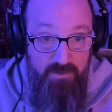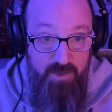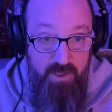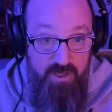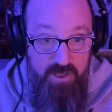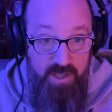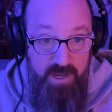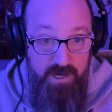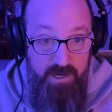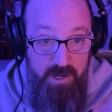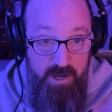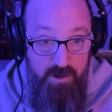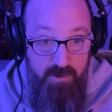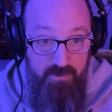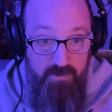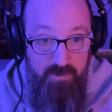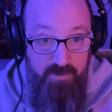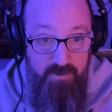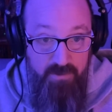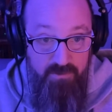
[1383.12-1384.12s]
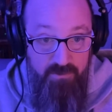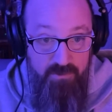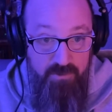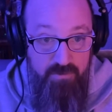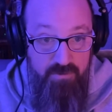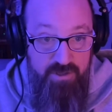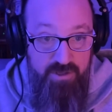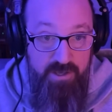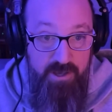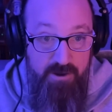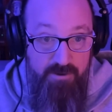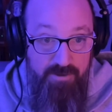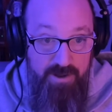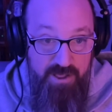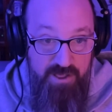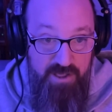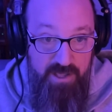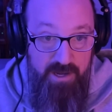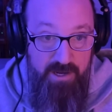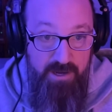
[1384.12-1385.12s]
to say no, too scared
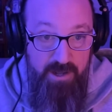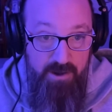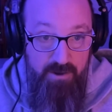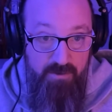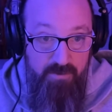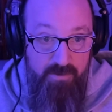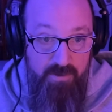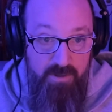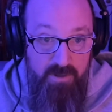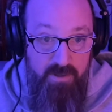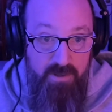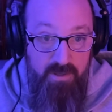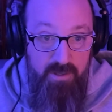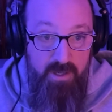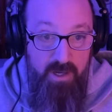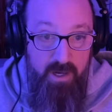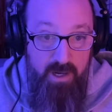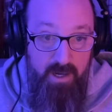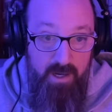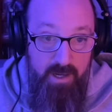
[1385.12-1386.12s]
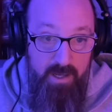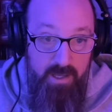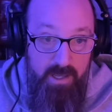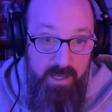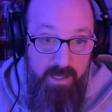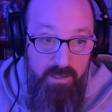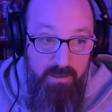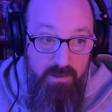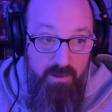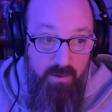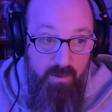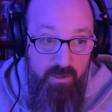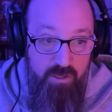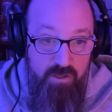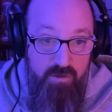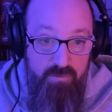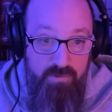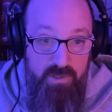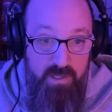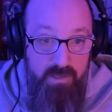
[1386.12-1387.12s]
to say no, uh, and
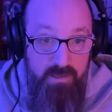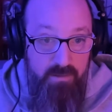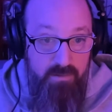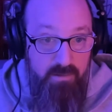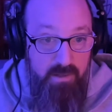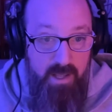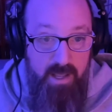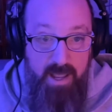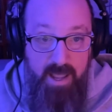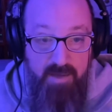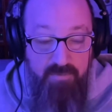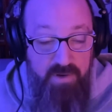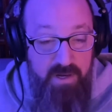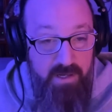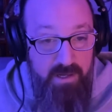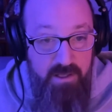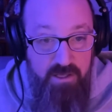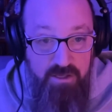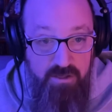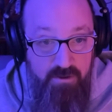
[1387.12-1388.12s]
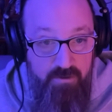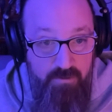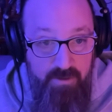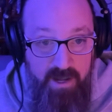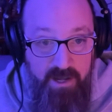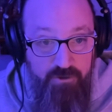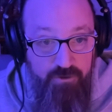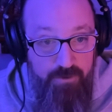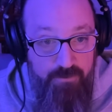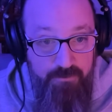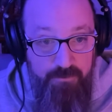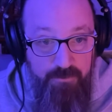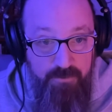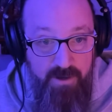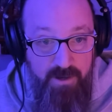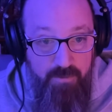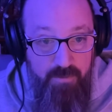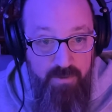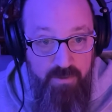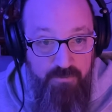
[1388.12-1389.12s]
also didn't have any consideration for
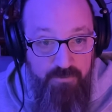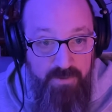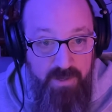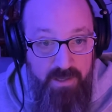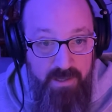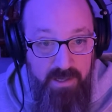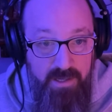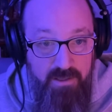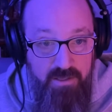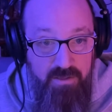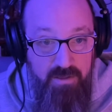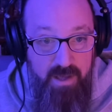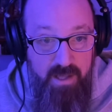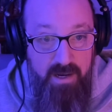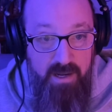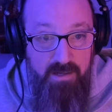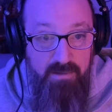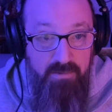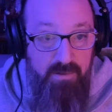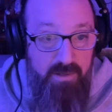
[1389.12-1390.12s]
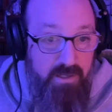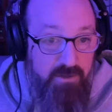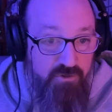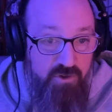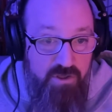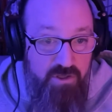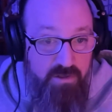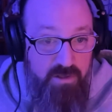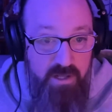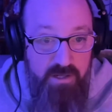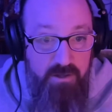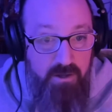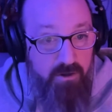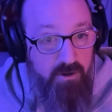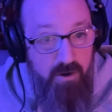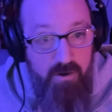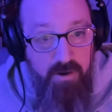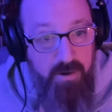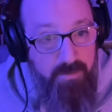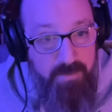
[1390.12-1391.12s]
anyone's feelings. And I, it just didn't
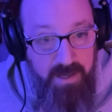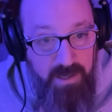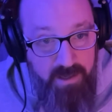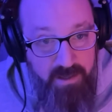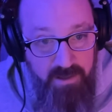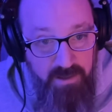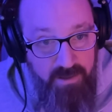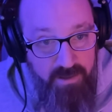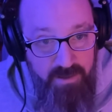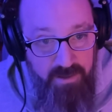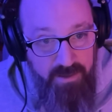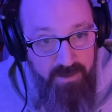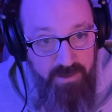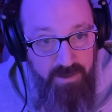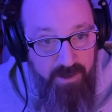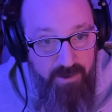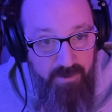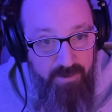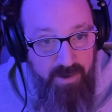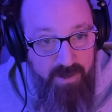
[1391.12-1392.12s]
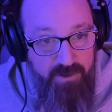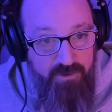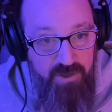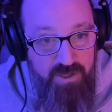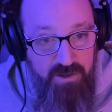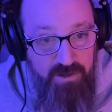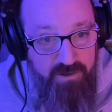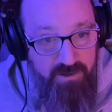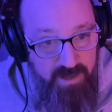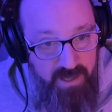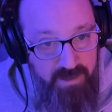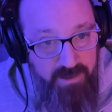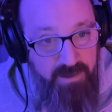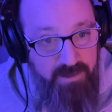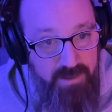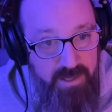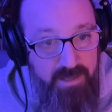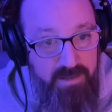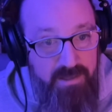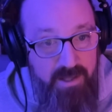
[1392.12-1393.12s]
occur to me, you know, I just
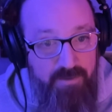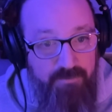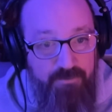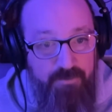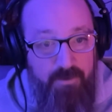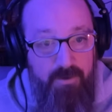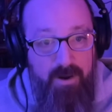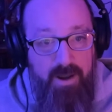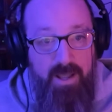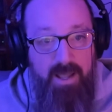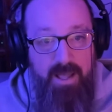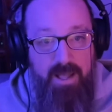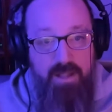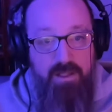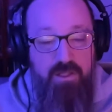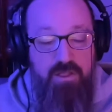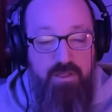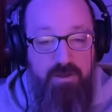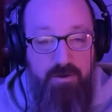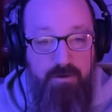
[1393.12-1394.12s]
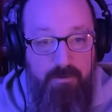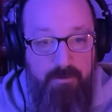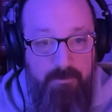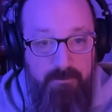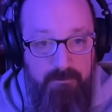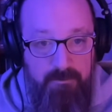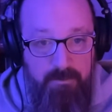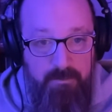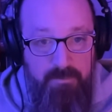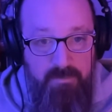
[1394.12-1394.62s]
didn't think that far ahead. So,